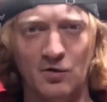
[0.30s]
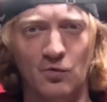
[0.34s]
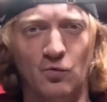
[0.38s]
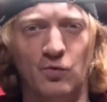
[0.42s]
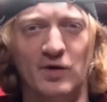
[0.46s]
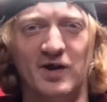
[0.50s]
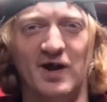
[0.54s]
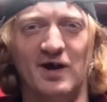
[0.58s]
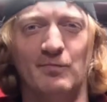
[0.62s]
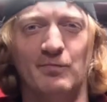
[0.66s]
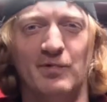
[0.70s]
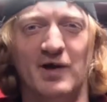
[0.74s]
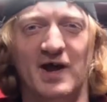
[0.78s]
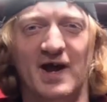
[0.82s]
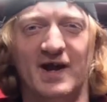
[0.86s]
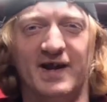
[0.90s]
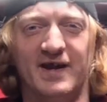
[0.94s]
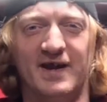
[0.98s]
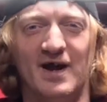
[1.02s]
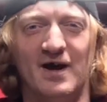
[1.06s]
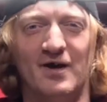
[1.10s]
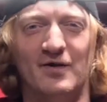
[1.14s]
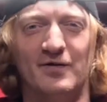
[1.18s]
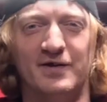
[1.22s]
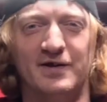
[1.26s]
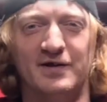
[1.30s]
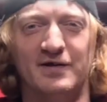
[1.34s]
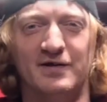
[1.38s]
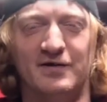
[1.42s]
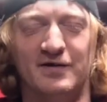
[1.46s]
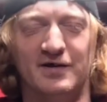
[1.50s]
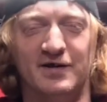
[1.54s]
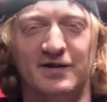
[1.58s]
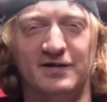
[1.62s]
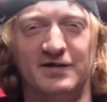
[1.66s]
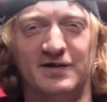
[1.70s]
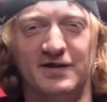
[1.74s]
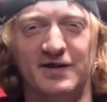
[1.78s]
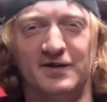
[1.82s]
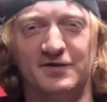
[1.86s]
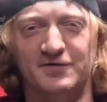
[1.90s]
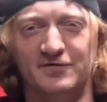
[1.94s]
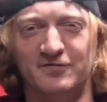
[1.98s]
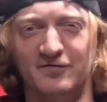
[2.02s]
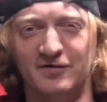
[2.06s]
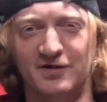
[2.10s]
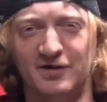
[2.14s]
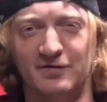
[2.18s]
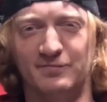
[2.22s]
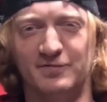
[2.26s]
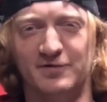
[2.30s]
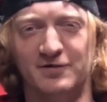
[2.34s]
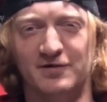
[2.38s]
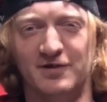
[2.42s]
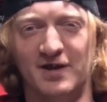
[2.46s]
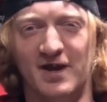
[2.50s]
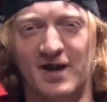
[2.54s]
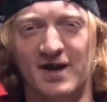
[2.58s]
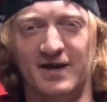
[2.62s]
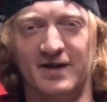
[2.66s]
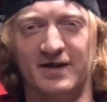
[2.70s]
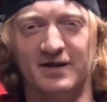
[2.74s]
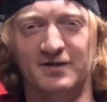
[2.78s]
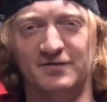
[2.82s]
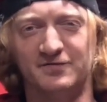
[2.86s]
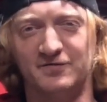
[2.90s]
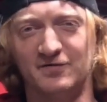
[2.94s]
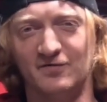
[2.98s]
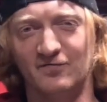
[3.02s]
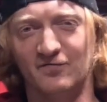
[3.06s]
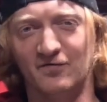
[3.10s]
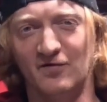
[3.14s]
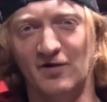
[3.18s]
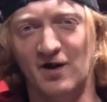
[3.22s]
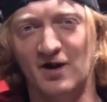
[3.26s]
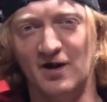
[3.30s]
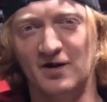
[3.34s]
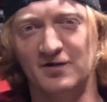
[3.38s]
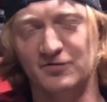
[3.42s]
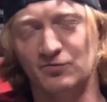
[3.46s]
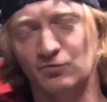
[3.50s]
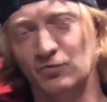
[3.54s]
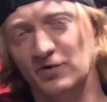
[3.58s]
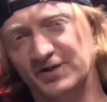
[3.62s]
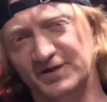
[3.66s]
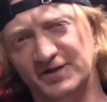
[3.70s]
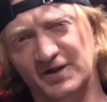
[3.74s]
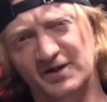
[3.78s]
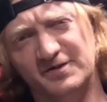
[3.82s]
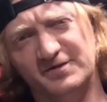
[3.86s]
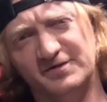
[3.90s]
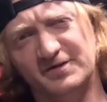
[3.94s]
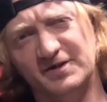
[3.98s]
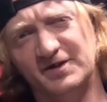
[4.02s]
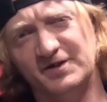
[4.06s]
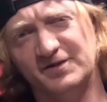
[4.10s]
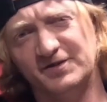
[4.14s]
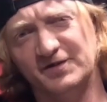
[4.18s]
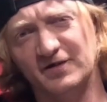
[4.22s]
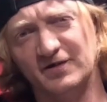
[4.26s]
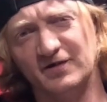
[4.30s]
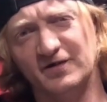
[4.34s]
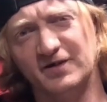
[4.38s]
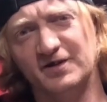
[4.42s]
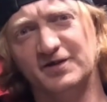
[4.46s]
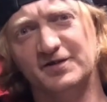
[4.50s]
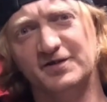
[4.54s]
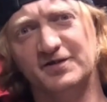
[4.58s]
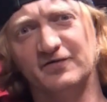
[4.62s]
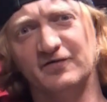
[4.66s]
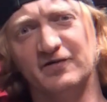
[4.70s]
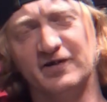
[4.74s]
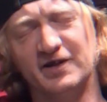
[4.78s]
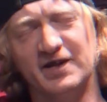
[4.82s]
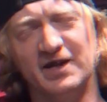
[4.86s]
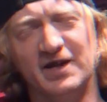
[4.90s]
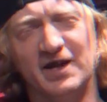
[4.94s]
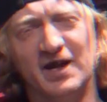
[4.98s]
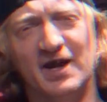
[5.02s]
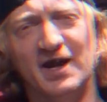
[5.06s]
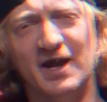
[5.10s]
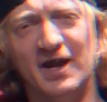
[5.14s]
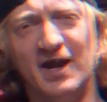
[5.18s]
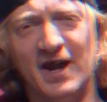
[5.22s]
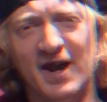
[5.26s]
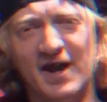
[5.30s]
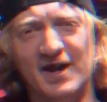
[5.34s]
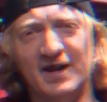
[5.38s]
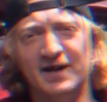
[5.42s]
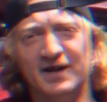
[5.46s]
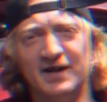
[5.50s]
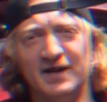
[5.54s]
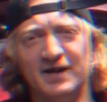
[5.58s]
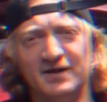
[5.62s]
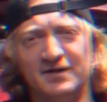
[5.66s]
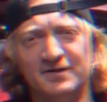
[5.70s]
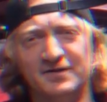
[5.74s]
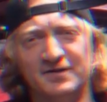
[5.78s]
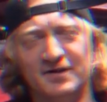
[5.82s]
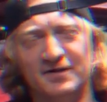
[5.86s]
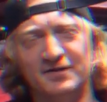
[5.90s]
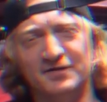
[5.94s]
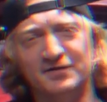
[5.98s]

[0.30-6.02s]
We are back out here in the Extreme Shenanigans garage with the Z33, and it is